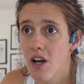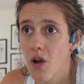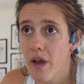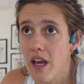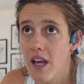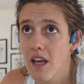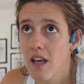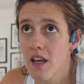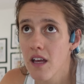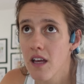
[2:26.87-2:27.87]
okay,
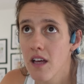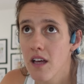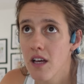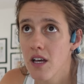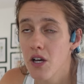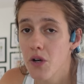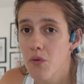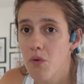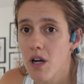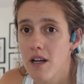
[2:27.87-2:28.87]

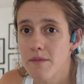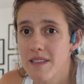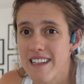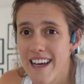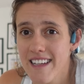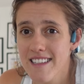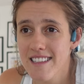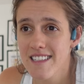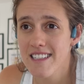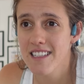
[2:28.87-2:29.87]
what comes
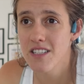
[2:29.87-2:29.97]
next?